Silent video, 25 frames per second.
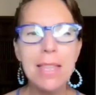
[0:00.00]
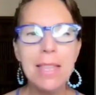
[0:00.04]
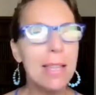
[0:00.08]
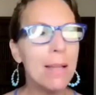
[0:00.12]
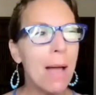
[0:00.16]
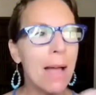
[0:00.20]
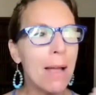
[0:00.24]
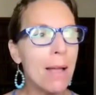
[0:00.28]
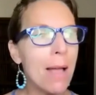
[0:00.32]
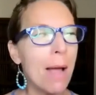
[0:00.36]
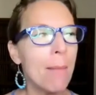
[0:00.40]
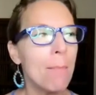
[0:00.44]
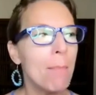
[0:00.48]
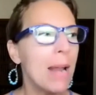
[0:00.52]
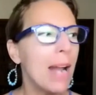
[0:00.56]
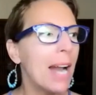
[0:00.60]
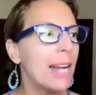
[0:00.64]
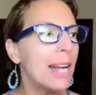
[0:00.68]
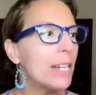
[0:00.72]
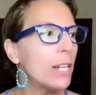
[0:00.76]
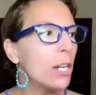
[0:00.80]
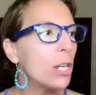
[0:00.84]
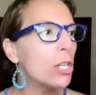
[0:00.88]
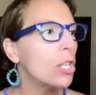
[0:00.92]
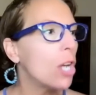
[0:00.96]
I
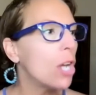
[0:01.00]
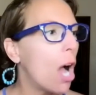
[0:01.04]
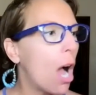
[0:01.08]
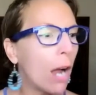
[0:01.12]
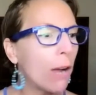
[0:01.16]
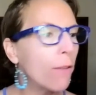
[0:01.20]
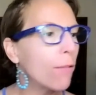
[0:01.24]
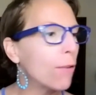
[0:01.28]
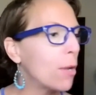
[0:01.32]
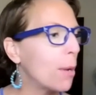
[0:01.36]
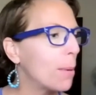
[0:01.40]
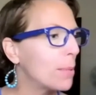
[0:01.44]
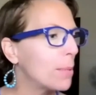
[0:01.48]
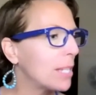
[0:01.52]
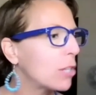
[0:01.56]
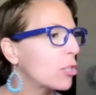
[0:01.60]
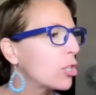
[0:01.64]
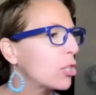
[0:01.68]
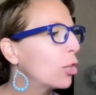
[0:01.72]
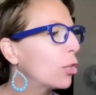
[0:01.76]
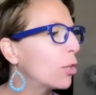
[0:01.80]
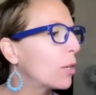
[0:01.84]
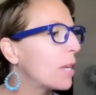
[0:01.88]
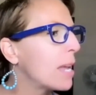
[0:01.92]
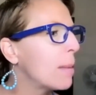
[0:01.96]
did a talk for you. I was actually
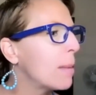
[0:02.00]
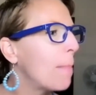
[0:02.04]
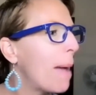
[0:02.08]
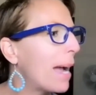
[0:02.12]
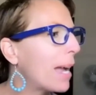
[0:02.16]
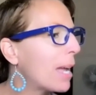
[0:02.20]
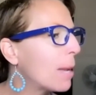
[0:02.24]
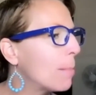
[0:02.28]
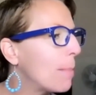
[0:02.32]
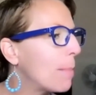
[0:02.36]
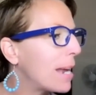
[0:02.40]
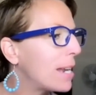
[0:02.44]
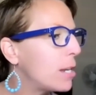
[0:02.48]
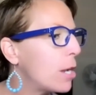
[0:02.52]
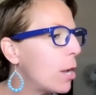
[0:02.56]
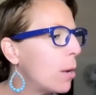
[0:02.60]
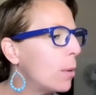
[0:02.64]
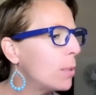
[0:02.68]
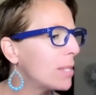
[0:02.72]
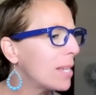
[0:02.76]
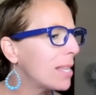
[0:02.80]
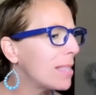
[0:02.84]
looking back at my notes.